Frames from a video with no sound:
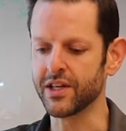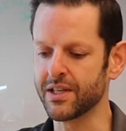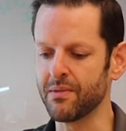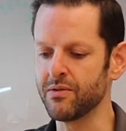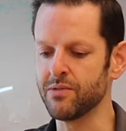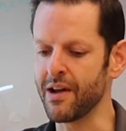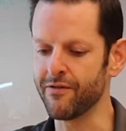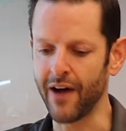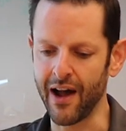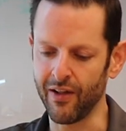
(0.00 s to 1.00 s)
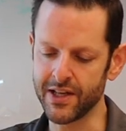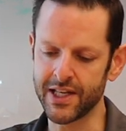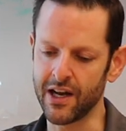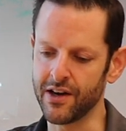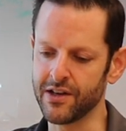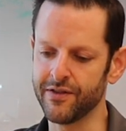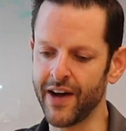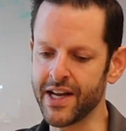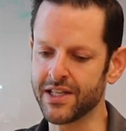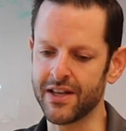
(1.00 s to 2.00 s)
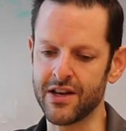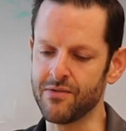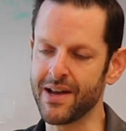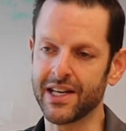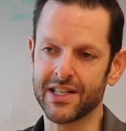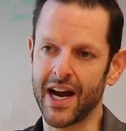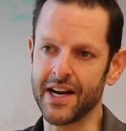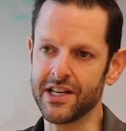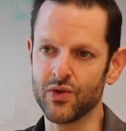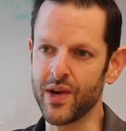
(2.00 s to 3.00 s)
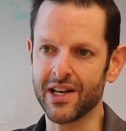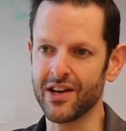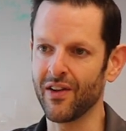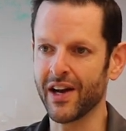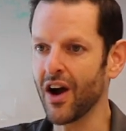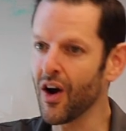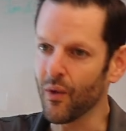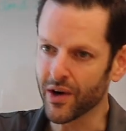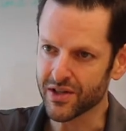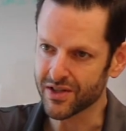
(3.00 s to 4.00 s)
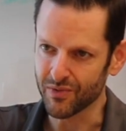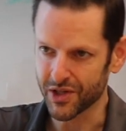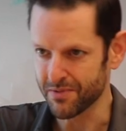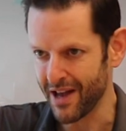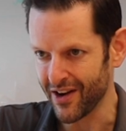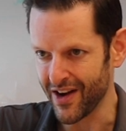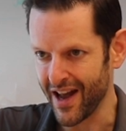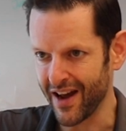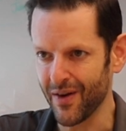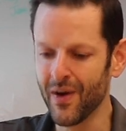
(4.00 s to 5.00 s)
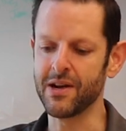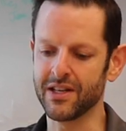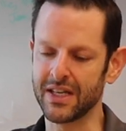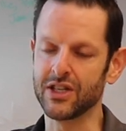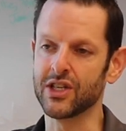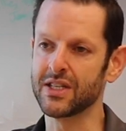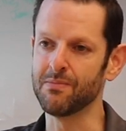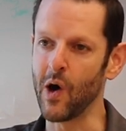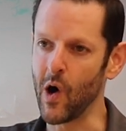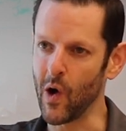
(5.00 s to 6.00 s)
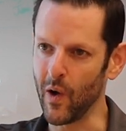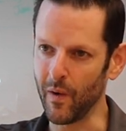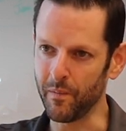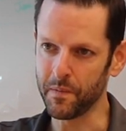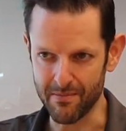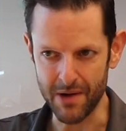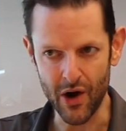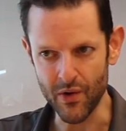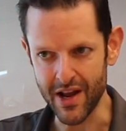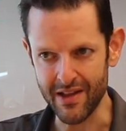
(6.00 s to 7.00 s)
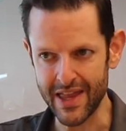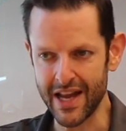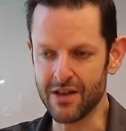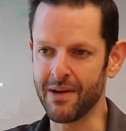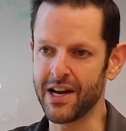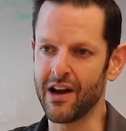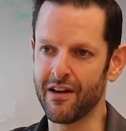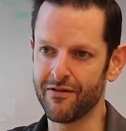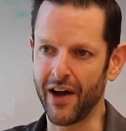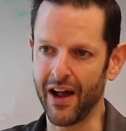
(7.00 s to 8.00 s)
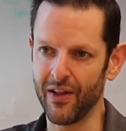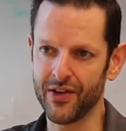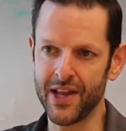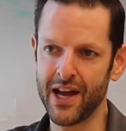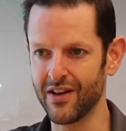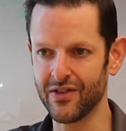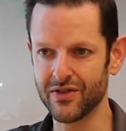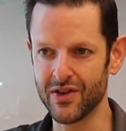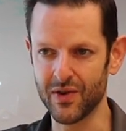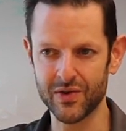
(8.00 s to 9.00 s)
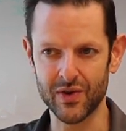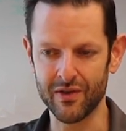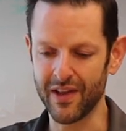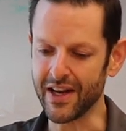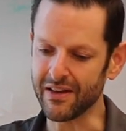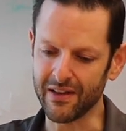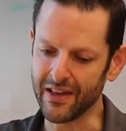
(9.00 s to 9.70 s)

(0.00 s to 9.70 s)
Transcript: Because sometimes you might file, let's say, on a device and then you make a tiny tweak and you're like, oh, works, works better now. But it's such a small component that you might not file on that. There's no sort of like